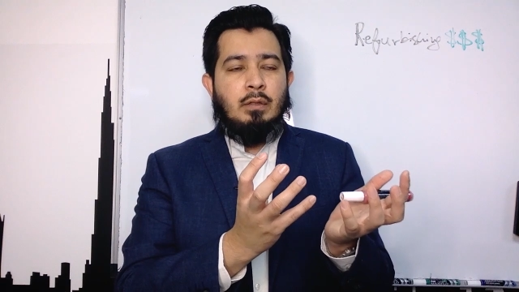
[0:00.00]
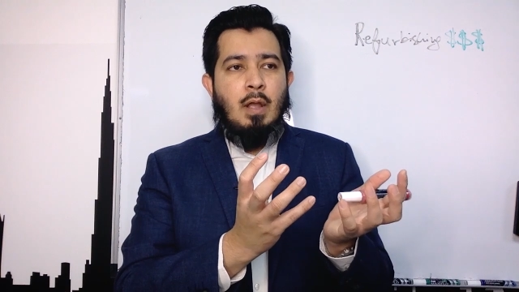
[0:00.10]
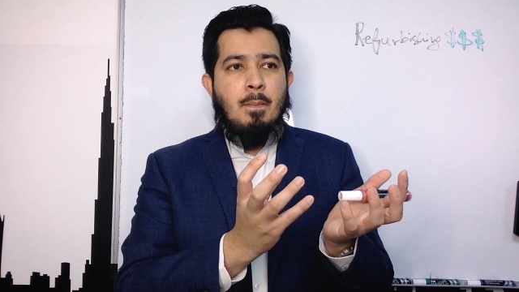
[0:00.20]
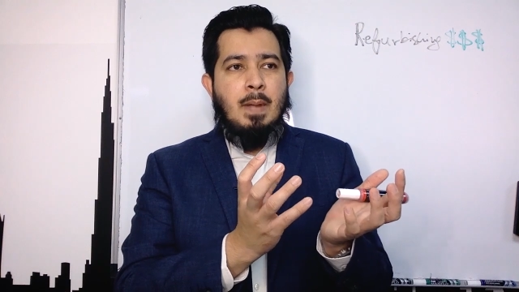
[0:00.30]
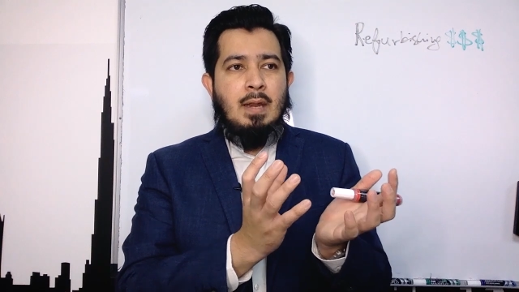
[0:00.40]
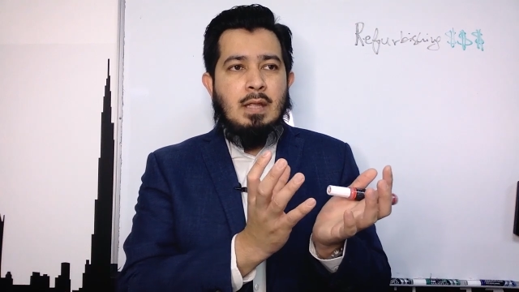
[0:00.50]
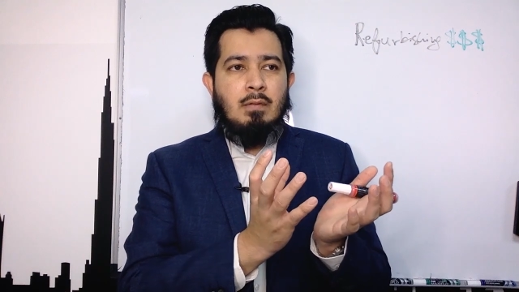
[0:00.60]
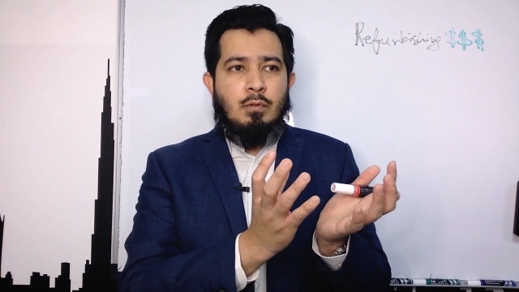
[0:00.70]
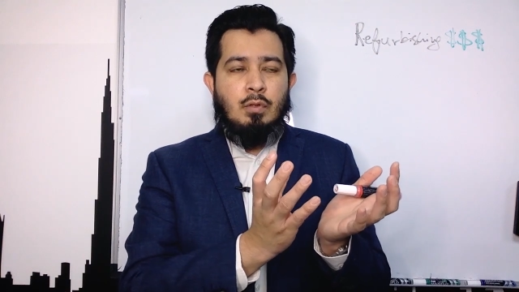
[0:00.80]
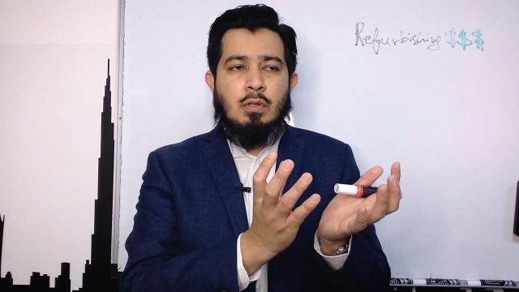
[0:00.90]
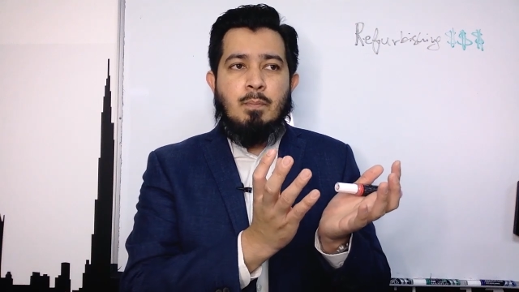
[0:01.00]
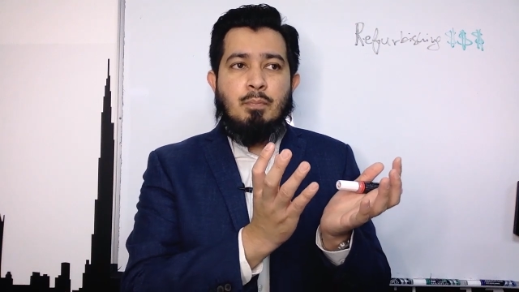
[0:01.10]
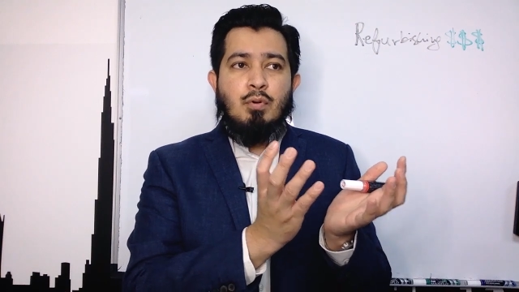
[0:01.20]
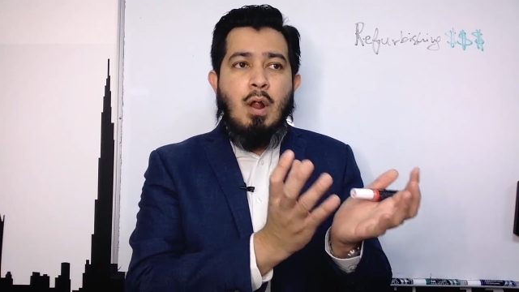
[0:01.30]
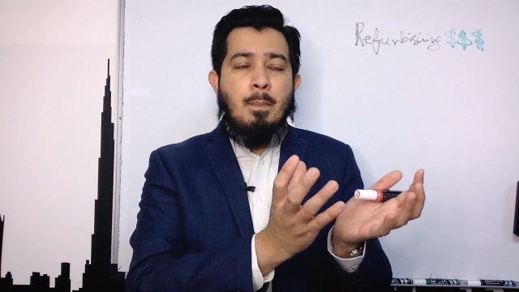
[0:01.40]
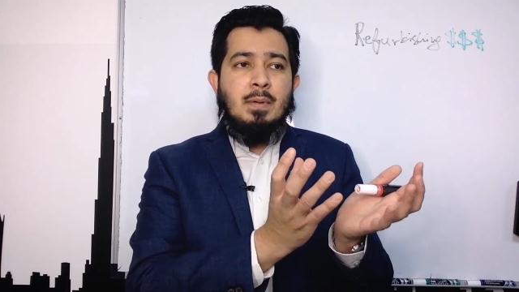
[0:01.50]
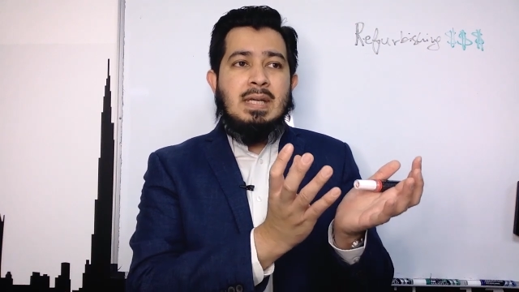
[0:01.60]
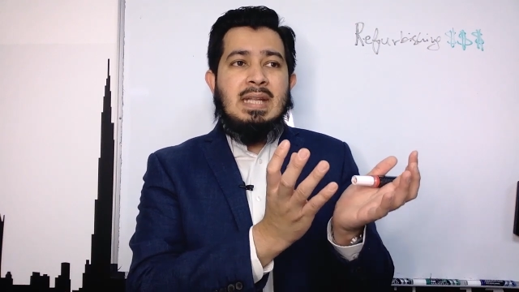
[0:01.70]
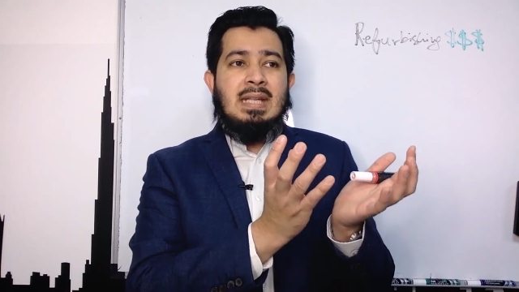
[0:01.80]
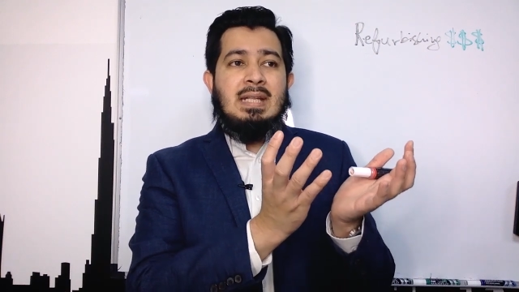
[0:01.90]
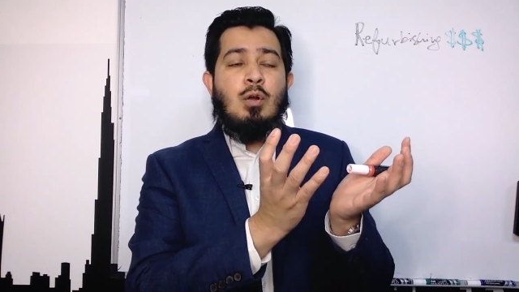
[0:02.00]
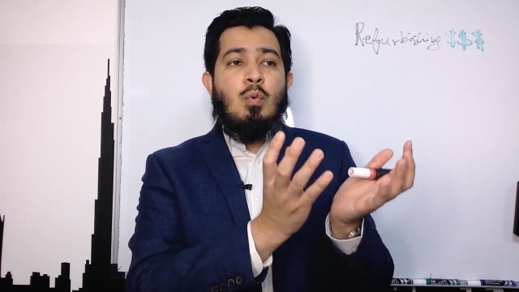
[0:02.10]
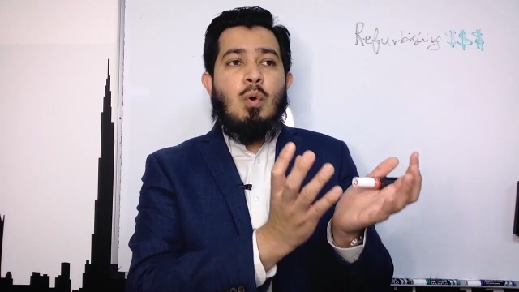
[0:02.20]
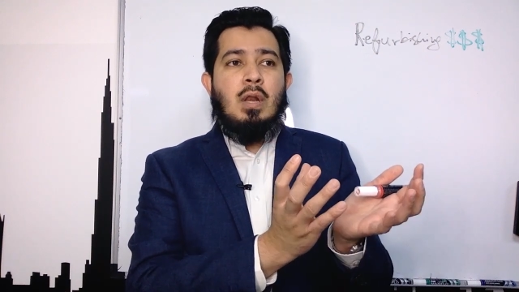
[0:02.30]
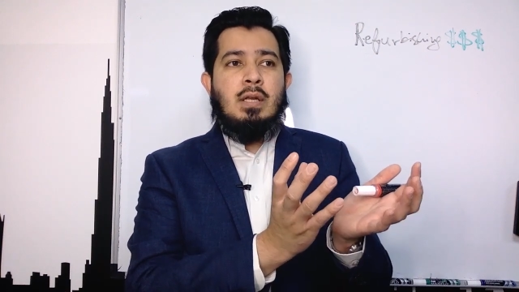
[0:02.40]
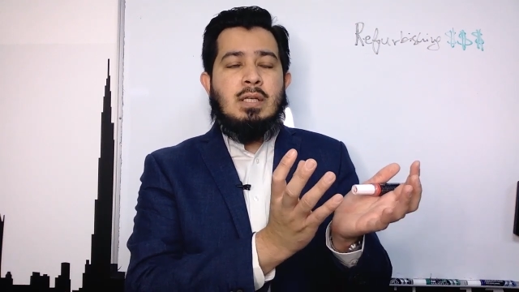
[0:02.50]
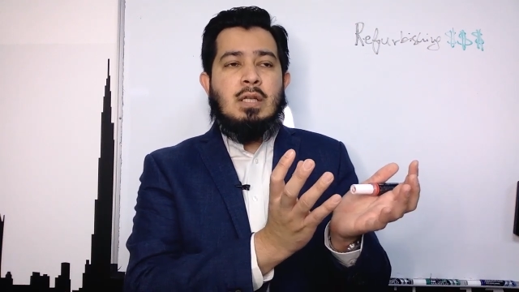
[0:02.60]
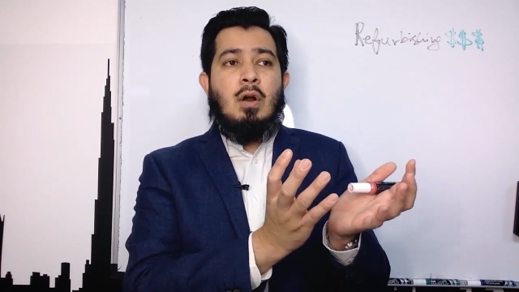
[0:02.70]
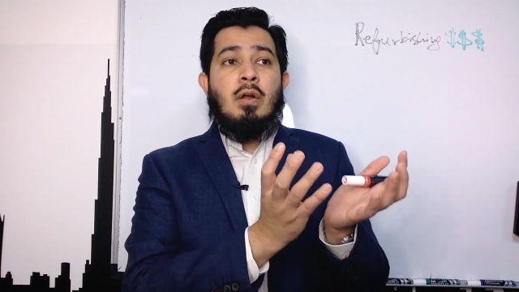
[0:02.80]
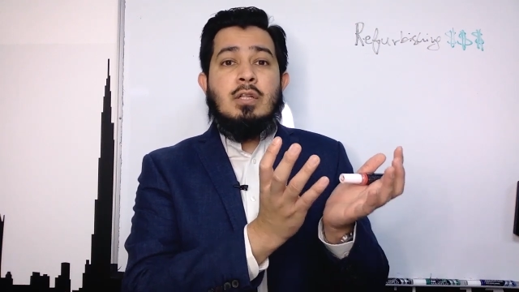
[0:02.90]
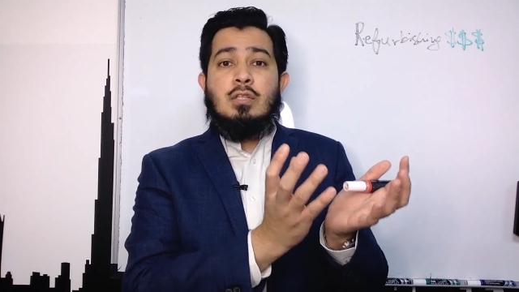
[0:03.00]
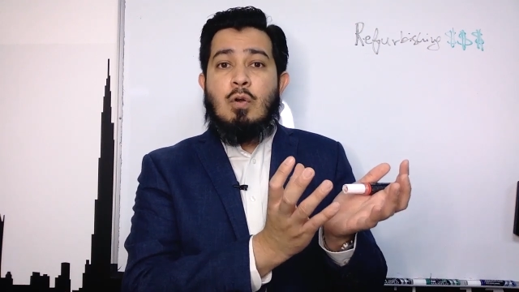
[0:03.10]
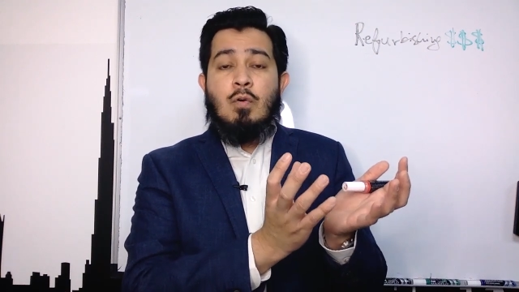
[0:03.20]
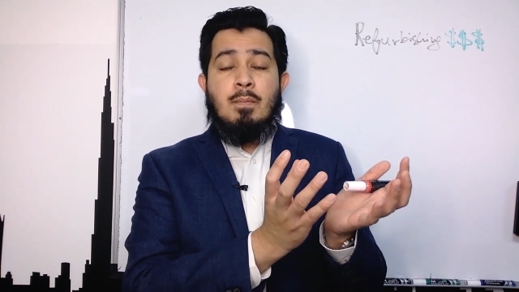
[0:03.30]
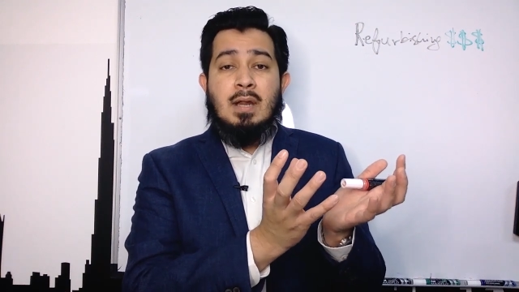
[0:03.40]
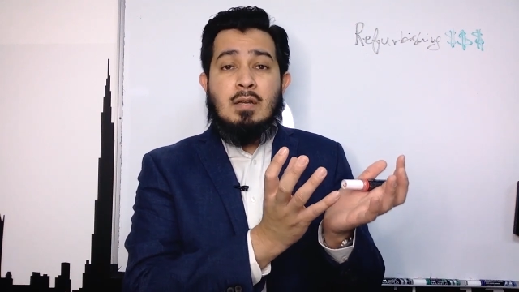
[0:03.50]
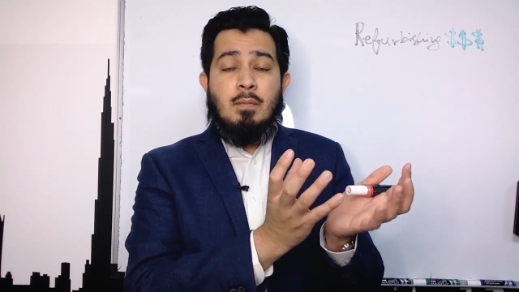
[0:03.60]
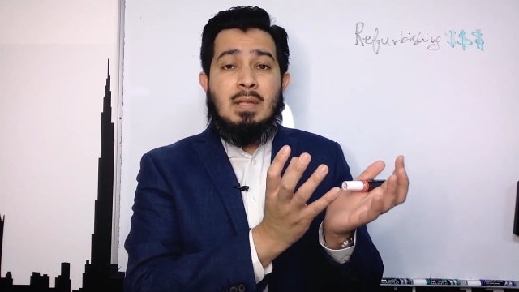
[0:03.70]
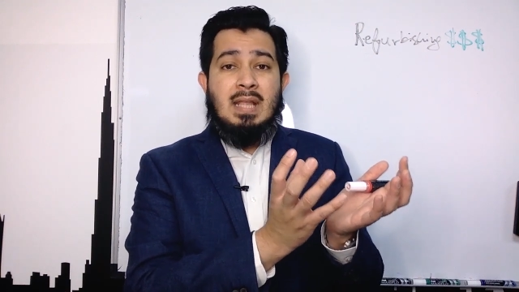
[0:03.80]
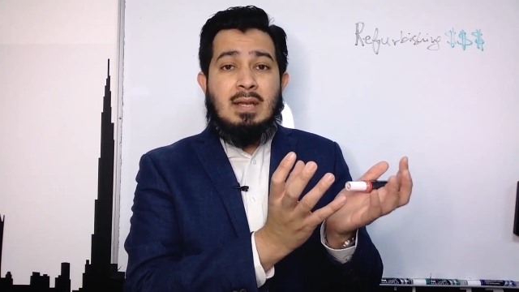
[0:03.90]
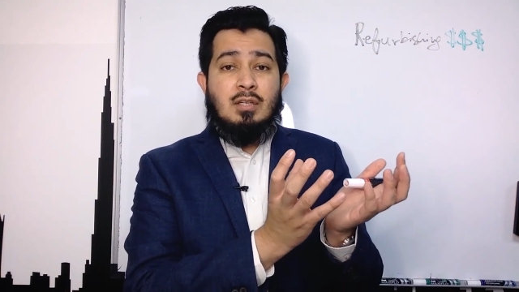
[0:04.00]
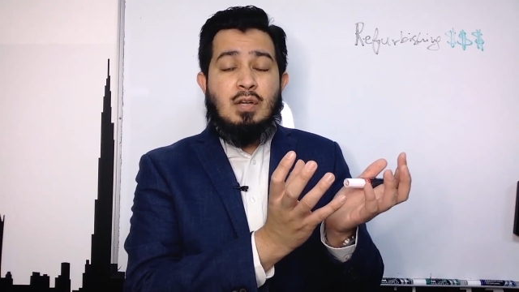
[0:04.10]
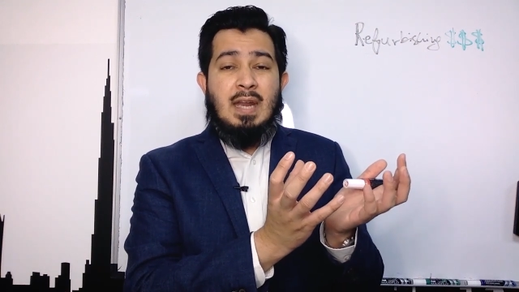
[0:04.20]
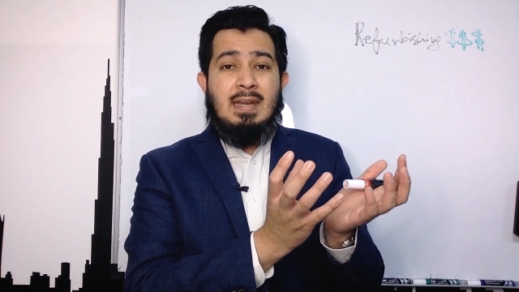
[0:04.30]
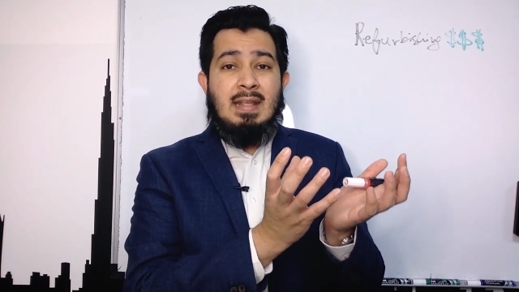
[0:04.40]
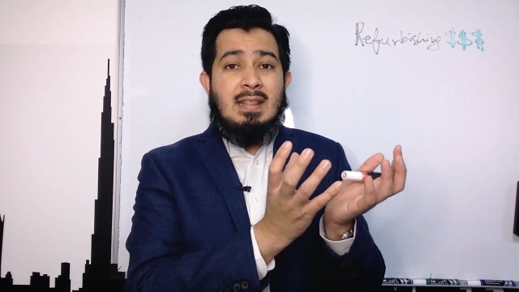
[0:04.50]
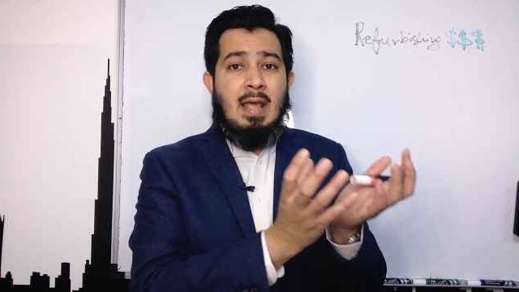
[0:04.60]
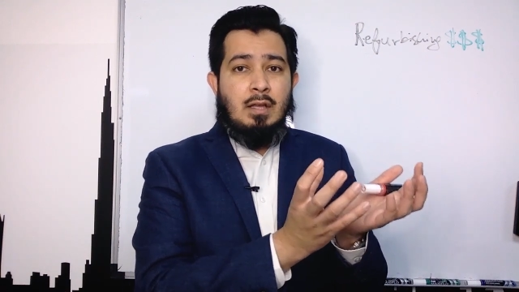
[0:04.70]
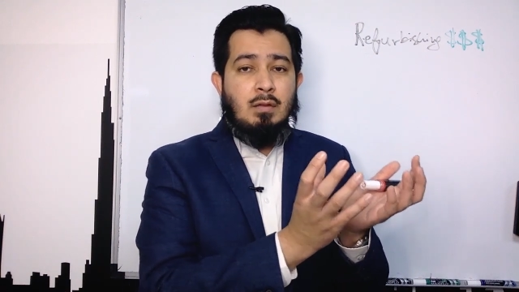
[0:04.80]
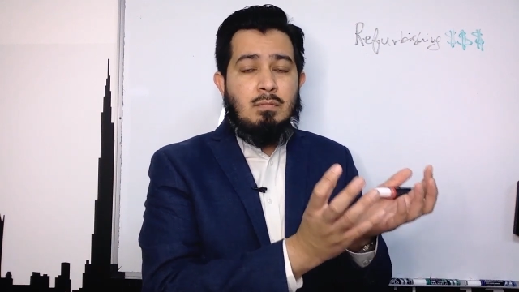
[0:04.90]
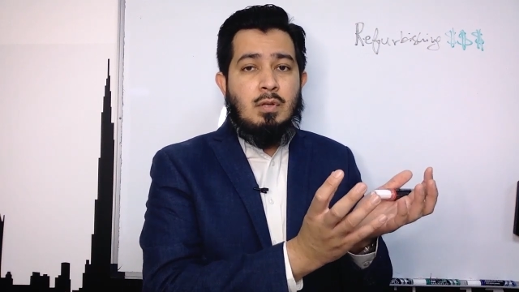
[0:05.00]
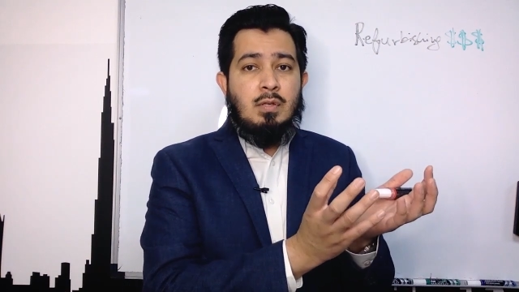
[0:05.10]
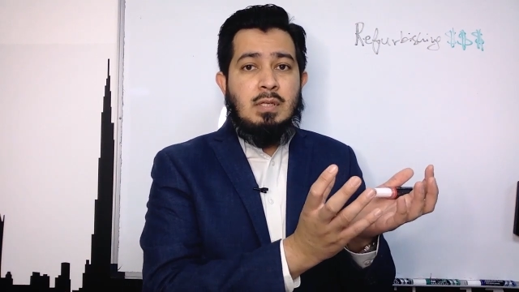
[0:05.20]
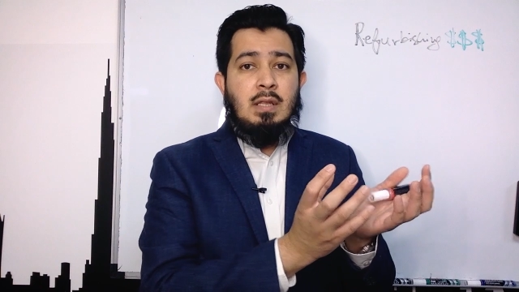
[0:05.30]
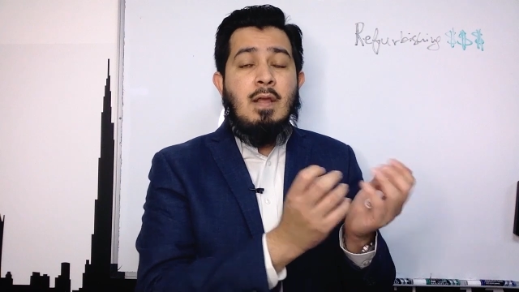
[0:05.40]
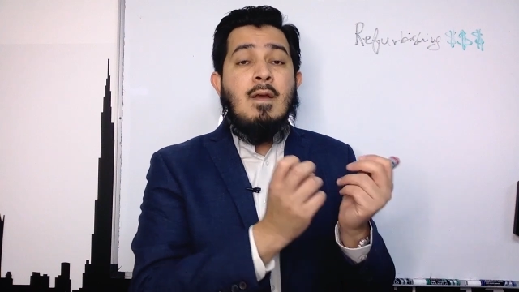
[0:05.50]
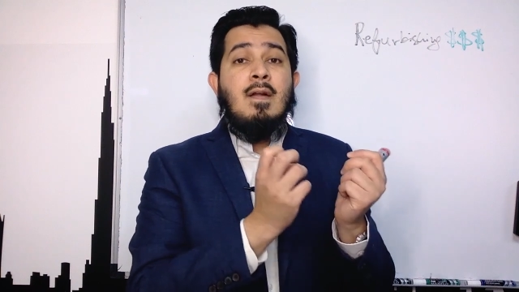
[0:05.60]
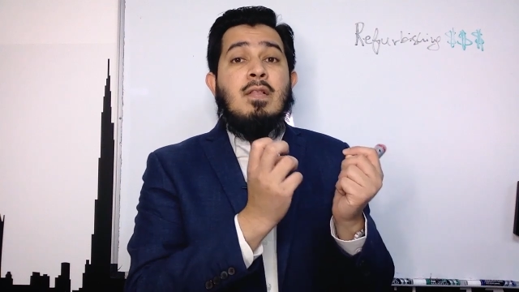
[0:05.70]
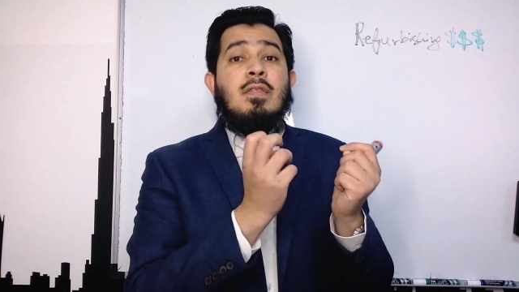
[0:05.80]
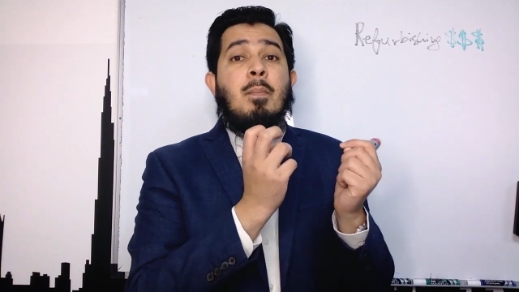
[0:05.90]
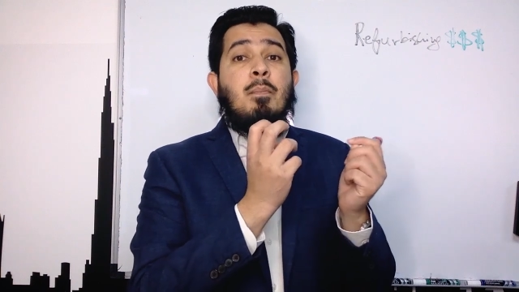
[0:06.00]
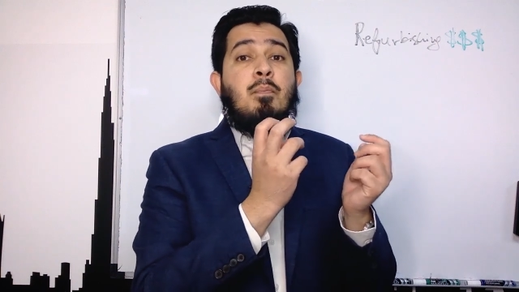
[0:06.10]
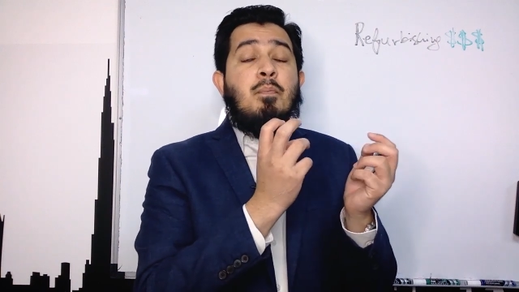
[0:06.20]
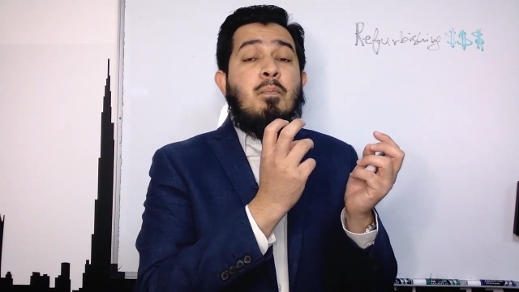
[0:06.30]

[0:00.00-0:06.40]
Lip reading: up, and even though the property quality on its own might not be that great in that community, the